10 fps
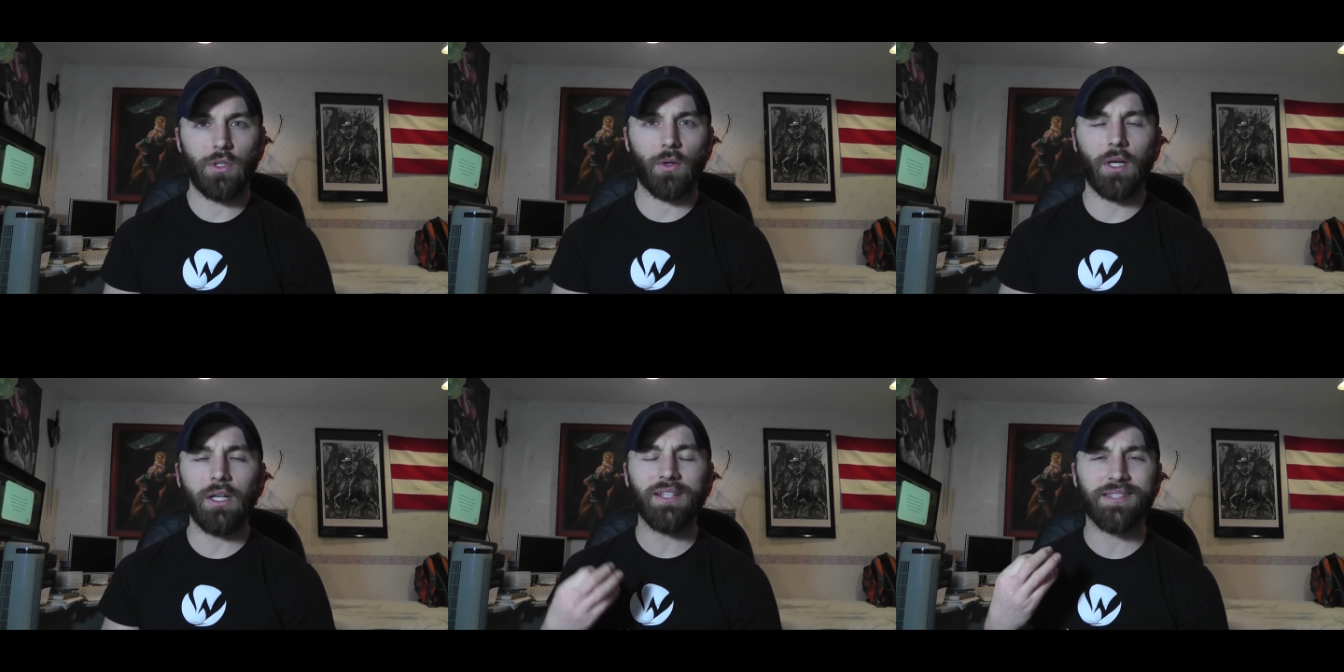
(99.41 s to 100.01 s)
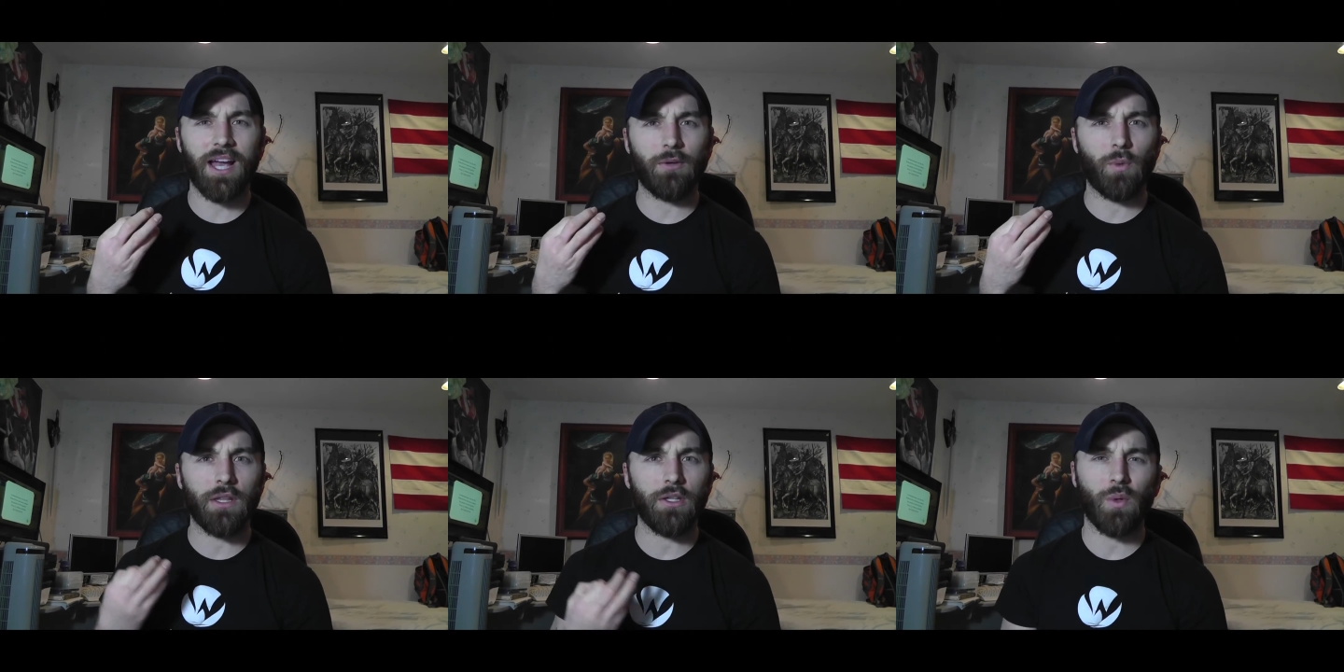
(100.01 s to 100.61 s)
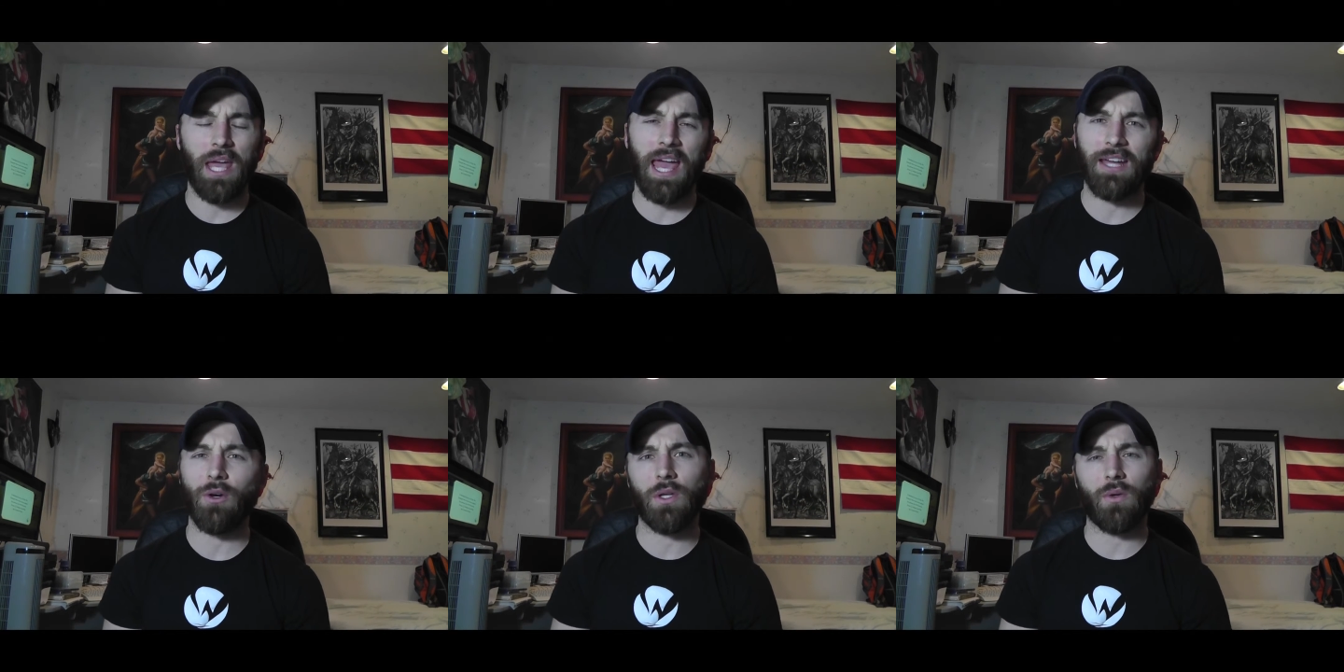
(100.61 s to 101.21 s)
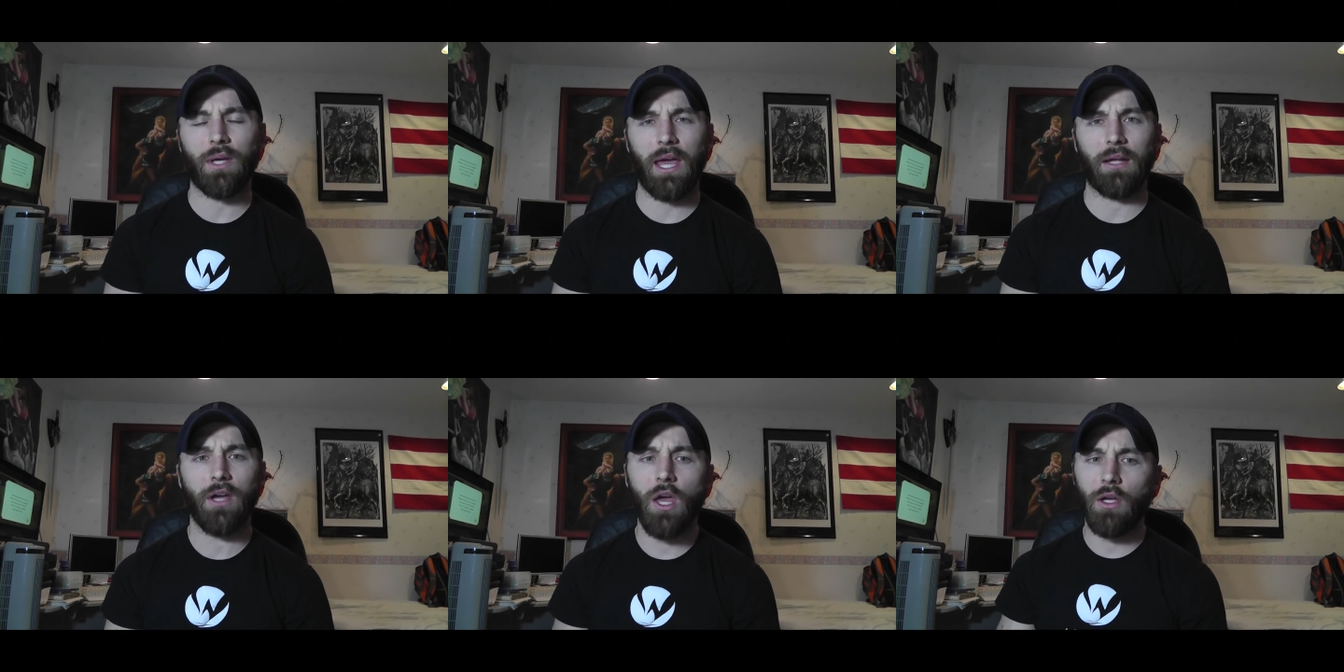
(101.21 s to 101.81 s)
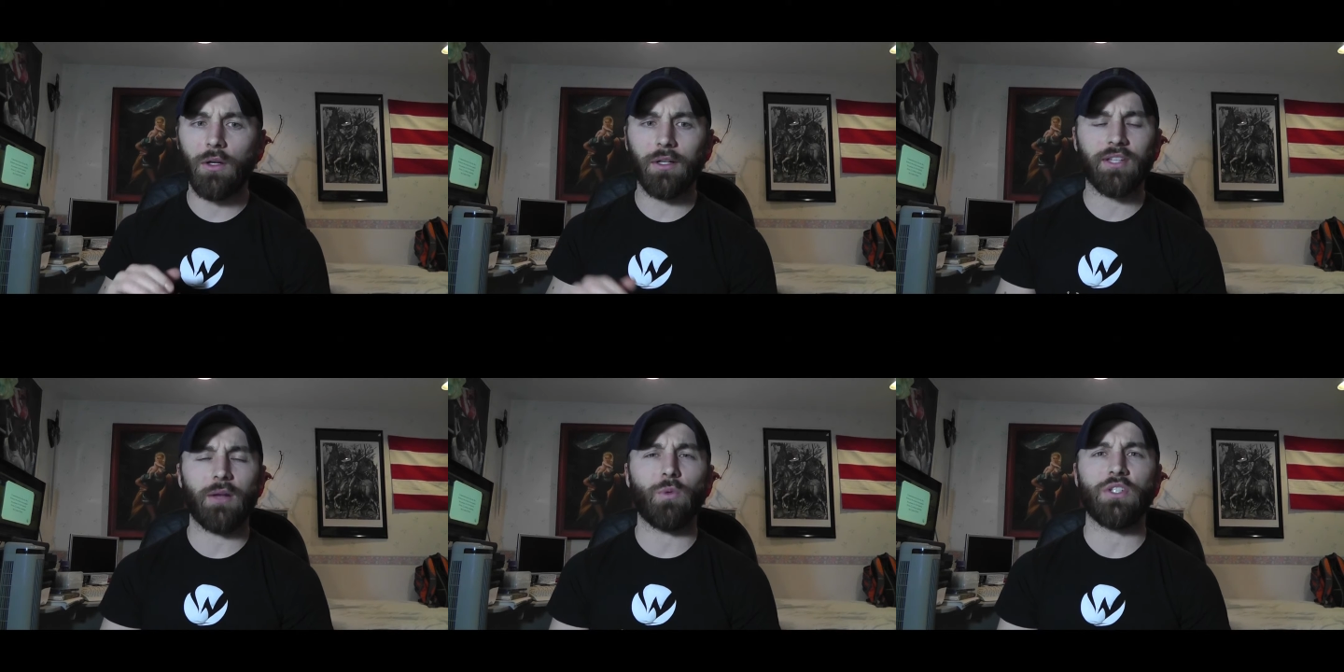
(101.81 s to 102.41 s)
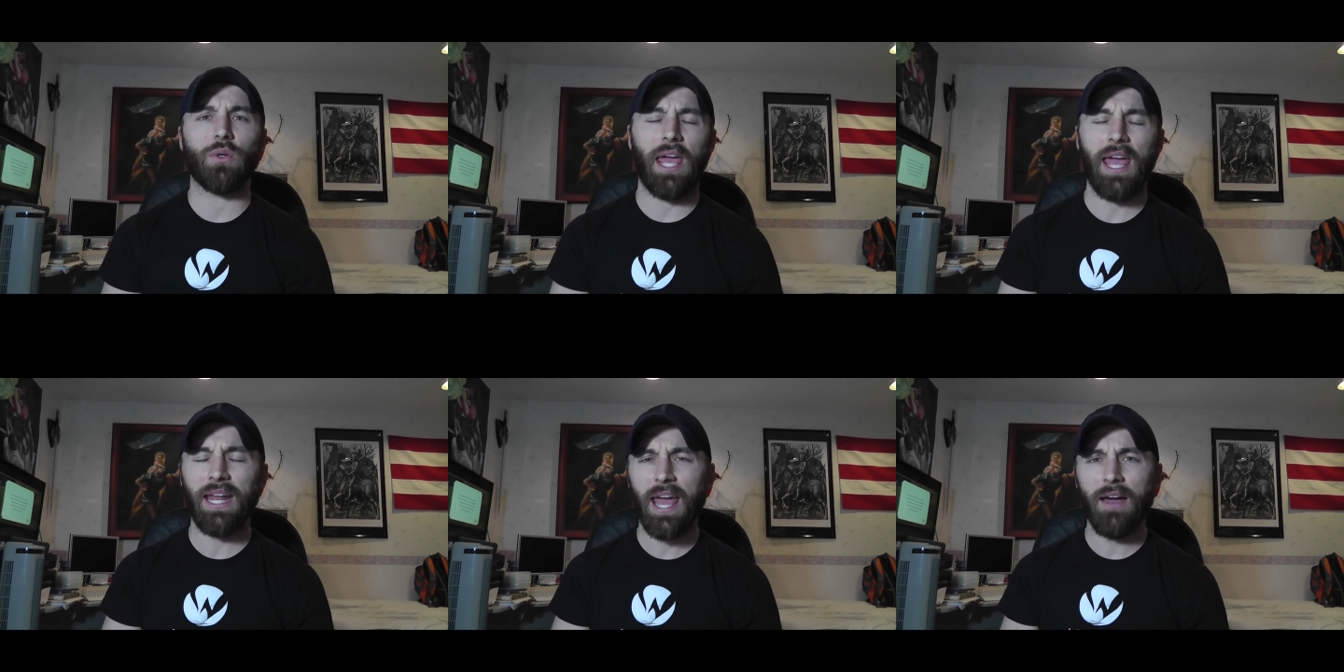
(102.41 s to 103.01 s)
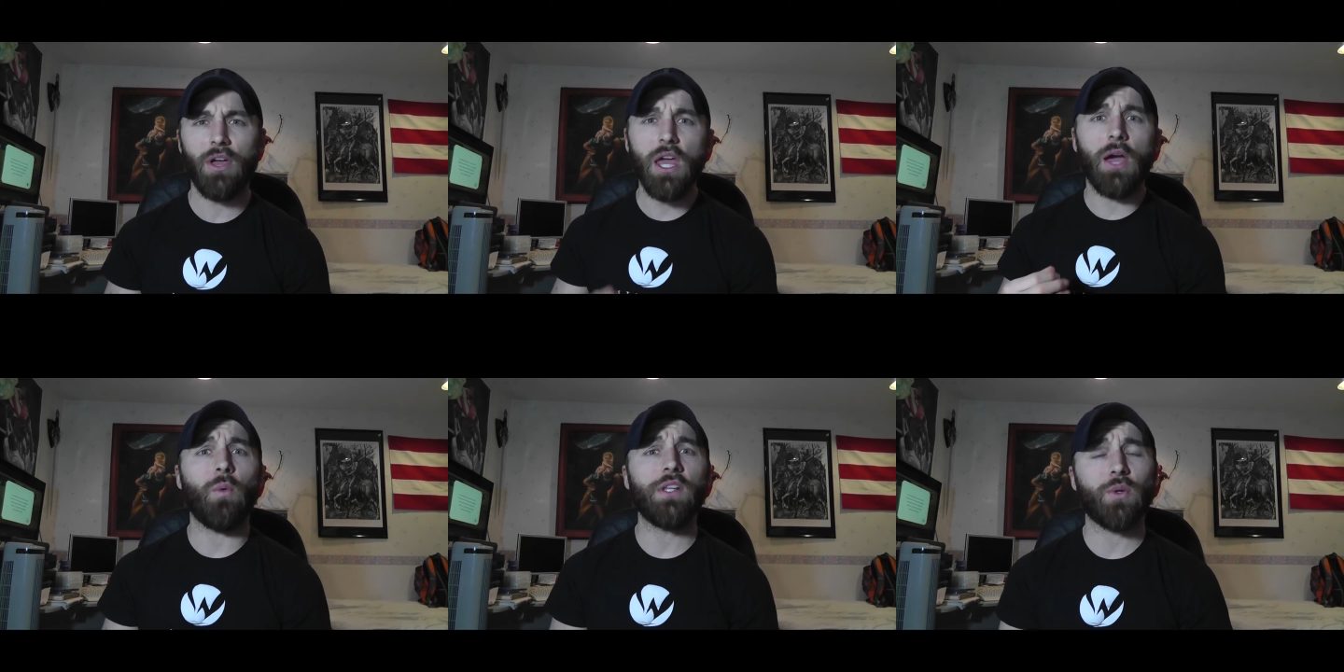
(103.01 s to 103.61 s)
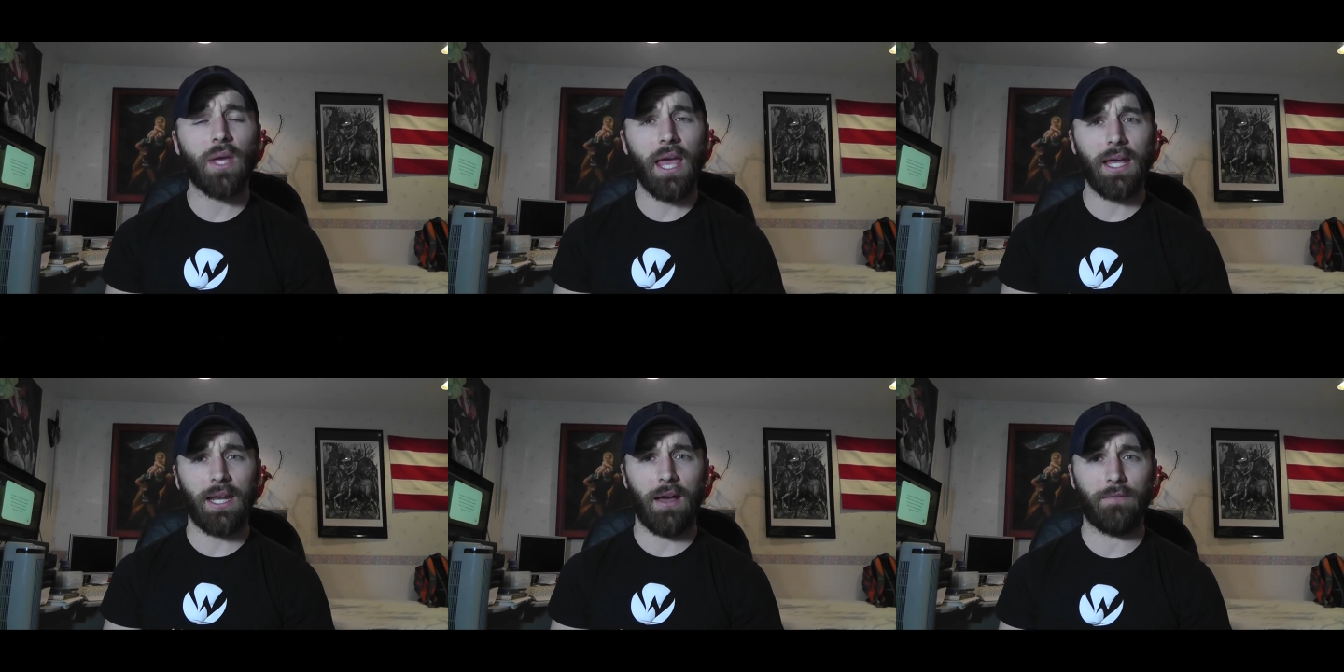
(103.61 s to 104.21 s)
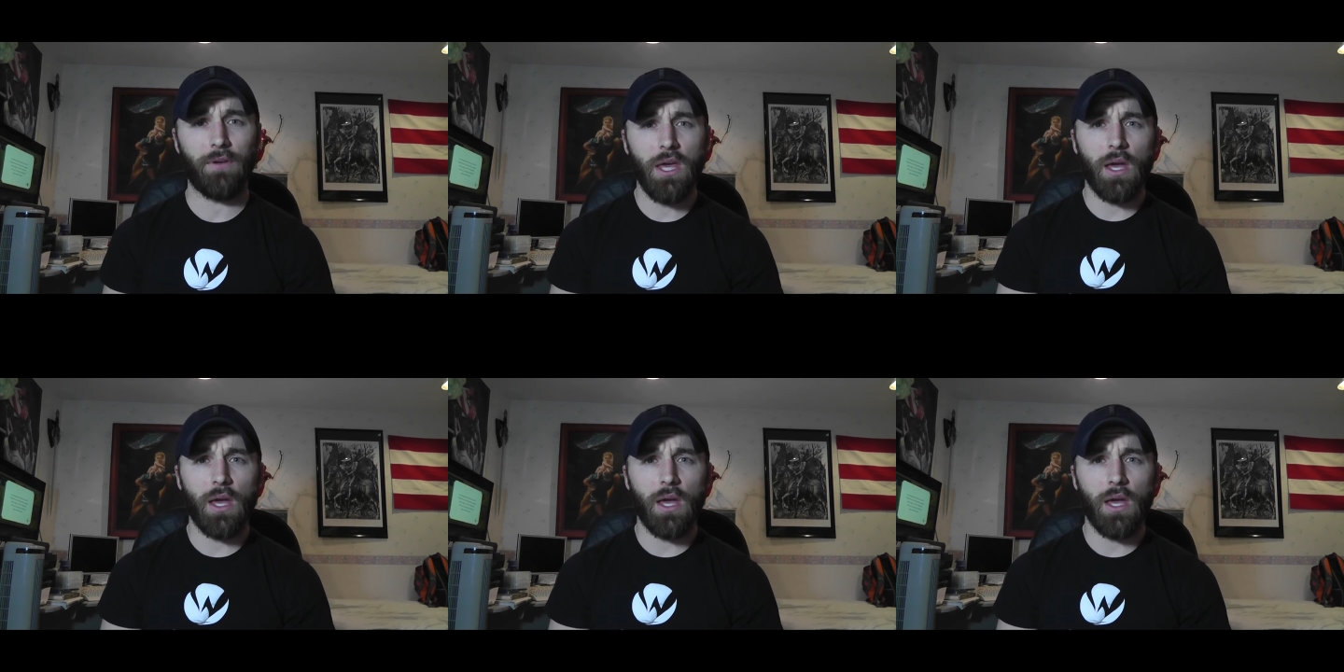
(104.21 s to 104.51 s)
You're going to decide whether you can or you can't. You're going to decide what you can have and what you can't have.